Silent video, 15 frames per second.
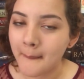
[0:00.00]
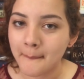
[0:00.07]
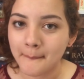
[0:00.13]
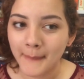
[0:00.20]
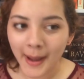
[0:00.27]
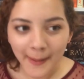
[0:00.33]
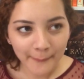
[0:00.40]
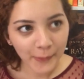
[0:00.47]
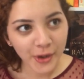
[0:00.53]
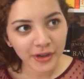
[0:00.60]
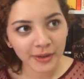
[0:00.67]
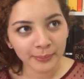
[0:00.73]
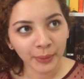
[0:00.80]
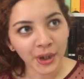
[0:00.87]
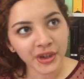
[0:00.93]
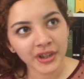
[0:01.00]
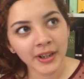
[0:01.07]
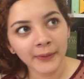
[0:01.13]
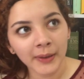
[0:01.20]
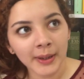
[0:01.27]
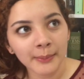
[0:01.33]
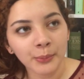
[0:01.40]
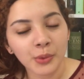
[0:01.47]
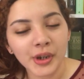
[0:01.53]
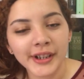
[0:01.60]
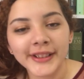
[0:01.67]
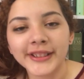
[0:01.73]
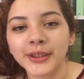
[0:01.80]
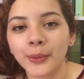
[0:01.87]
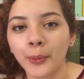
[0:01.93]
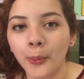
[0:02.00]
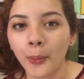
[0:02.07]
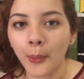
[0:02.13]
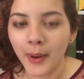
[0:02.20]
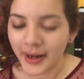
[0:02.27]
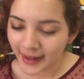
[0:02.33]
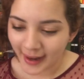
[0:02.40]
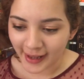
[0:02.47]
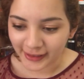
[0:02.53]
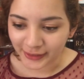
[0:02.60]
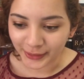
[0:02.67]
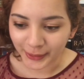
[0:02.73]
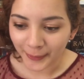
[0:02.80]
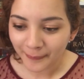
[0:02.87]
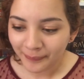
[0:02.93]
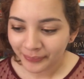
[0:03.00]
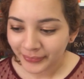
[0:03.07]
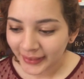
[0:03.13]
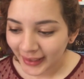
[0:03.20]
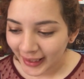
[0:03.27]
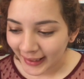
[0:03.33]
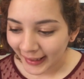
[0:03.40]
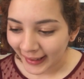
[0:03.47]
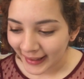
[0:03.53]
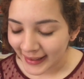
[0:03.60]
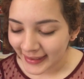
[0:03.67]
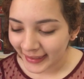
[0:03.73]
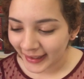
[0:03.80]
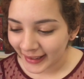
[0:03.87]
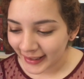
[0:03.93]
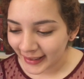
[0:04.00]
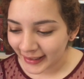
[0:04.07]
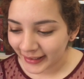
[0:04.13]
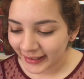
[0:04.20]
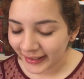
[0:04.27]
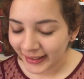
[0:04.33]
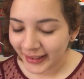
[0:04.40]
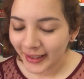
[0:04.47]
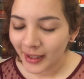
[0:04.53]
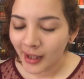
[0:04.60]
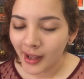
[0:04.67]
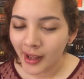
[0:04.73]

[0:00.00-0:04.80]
my first impression of him was, what an asshole. And then,